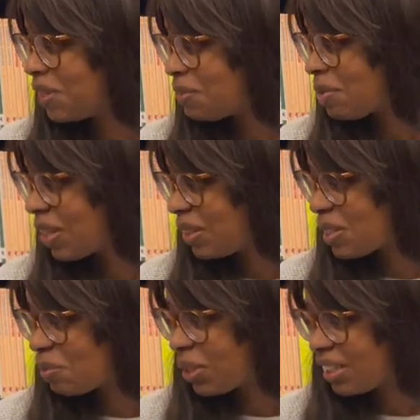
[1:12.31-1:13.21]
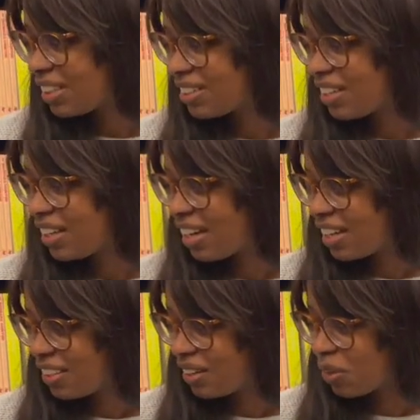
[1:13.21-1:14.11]
love about this book. It's not, I
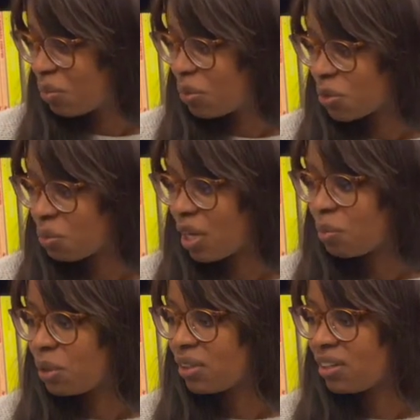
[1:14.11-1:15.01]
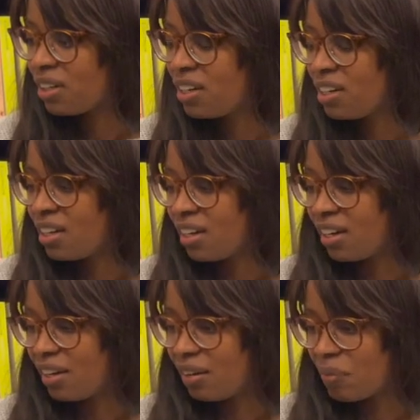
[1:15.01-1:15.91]
think, her most popular.
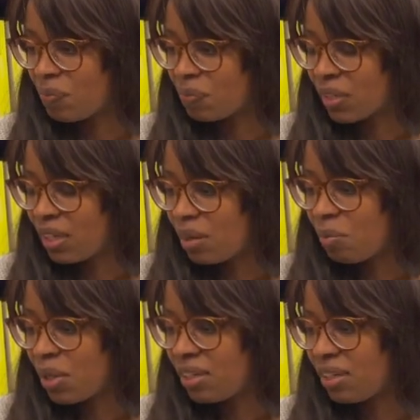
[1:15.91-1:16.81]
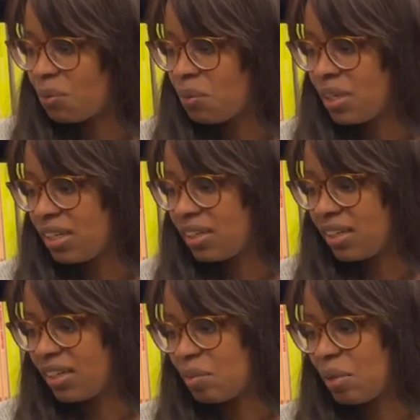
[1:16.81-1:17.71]
Um, but what I
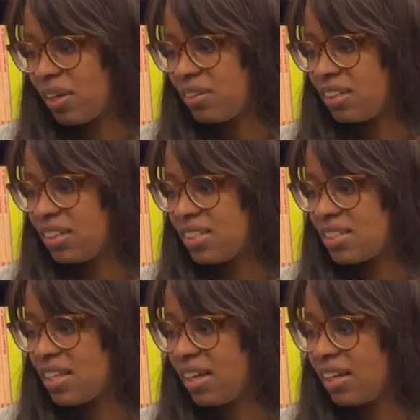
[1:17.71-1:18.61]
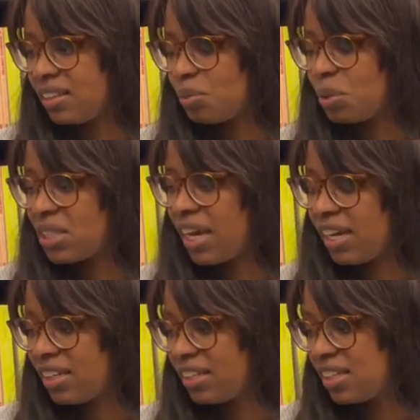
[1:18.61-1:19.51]
like about it is that the
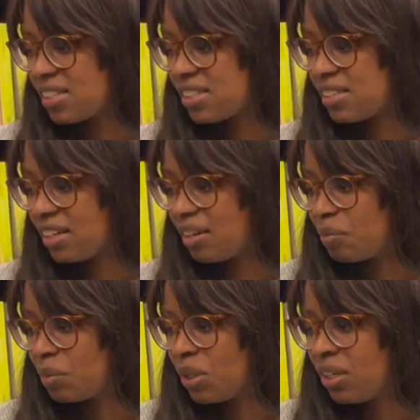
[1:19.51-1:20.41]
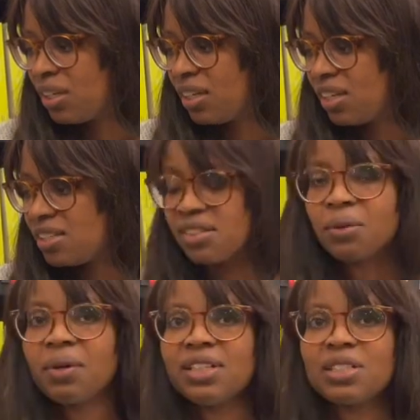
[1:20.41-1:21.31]
protagonist um, isn't
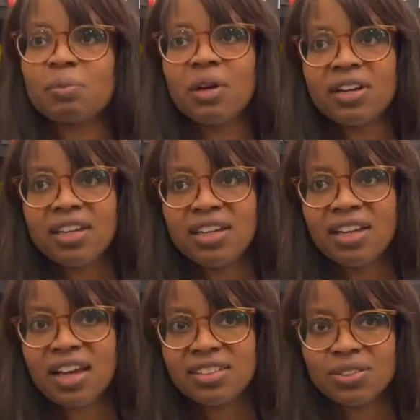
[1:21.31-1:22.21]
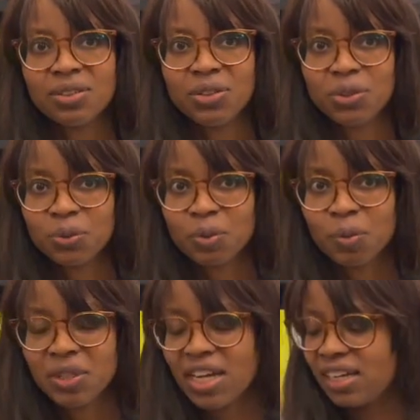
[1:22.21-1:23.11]
quite as sparky as her usual
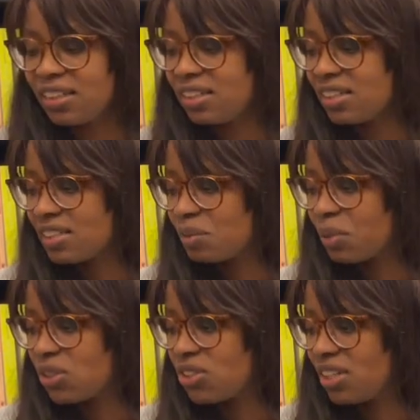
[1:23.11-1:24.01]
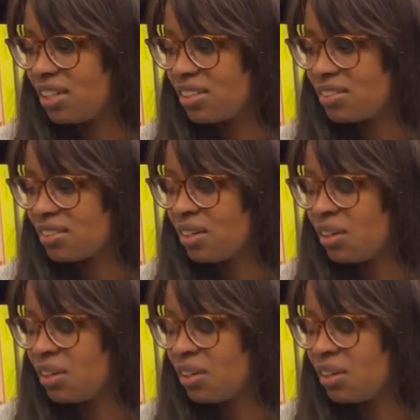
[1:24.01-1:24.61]
protagonist, but she is